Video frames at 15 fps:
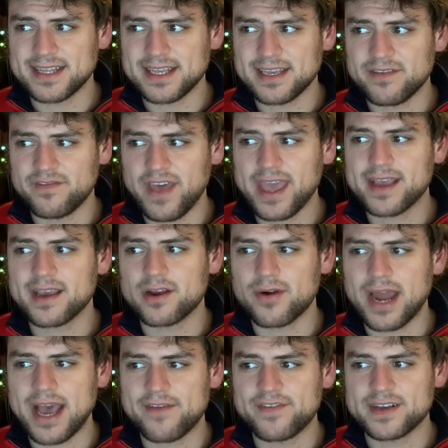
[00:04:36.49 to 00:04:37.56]
the Vega
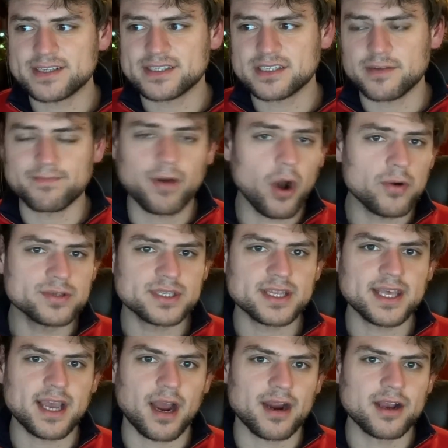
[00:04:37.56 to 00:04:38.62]
graphics
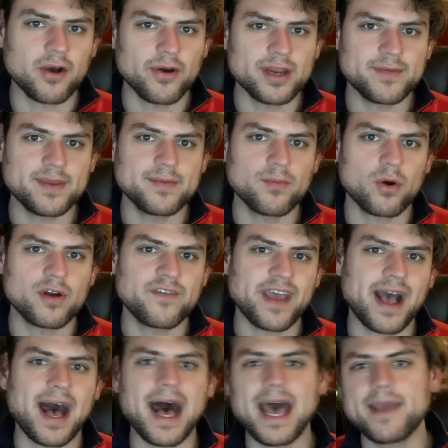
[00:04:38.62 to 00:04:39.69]
supposedly are going to be more of
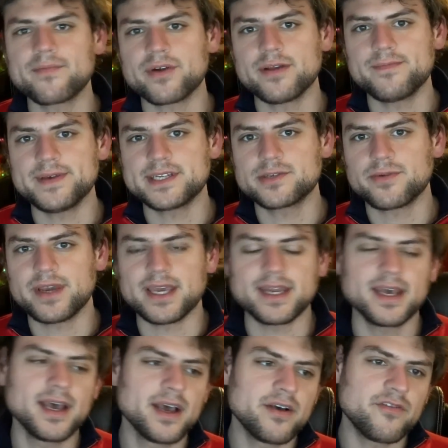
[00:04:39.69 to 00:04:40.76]
a hybrid between